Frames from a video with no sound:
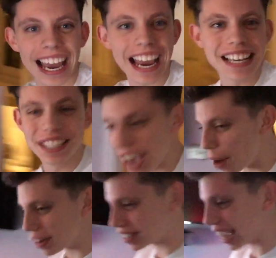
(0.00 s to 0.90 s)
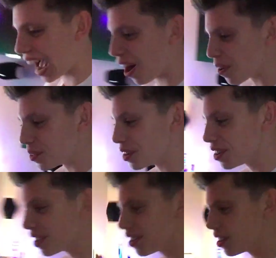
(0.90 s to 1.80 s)
is going down?
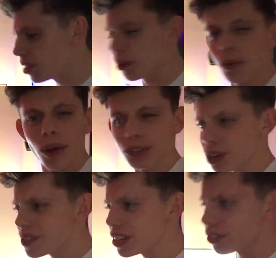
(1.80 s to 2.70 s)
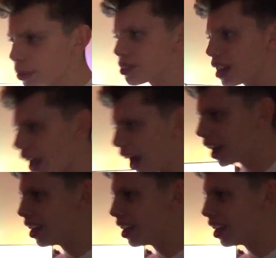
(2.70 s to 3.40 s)
What sort of an intro was that?